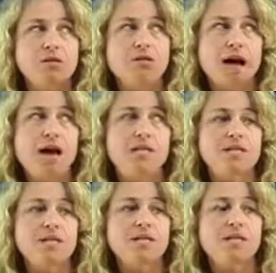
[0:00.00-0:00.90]
5
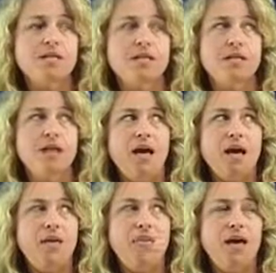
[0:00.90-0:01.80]
is 10,
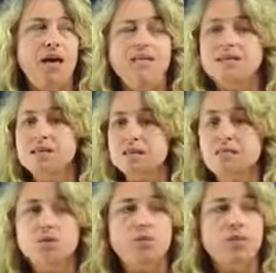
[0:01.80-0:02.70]
and that's the
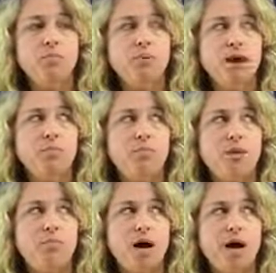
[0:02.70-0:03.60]
commutative property,
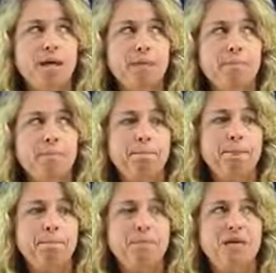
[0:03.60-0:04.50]
right?
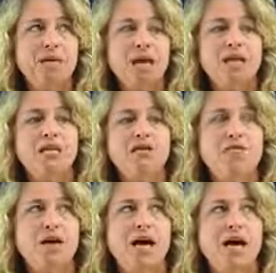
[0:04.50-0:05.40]
Because
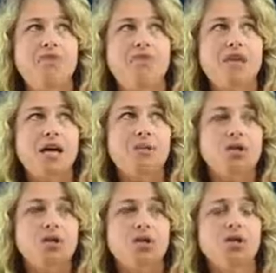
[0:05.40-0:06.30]
5
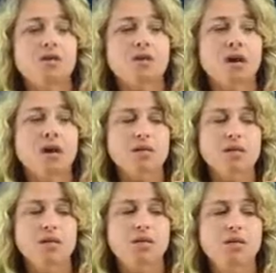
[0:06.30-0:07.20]
times 2 is
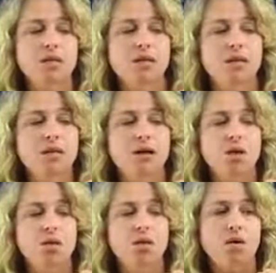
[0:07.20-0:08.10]
also 10.
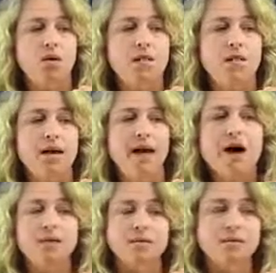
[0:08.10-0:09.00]
Cross it
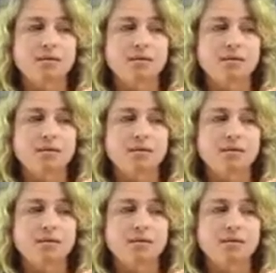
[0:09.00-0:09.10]
out.